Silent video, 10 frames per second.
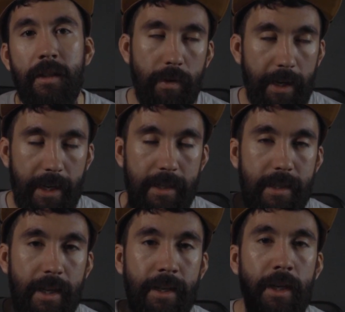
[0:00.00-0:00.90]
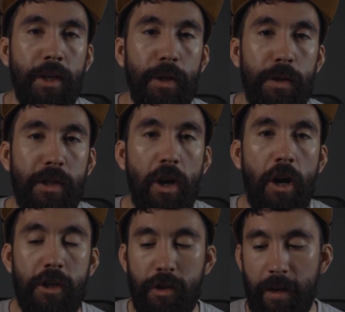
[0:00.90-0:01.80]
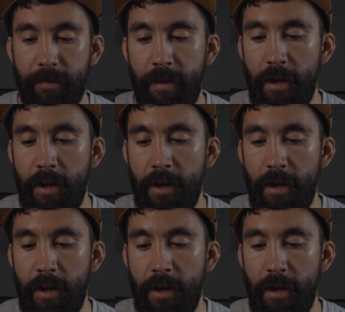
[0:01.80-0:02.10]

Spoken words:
Like I said, use a hard drive.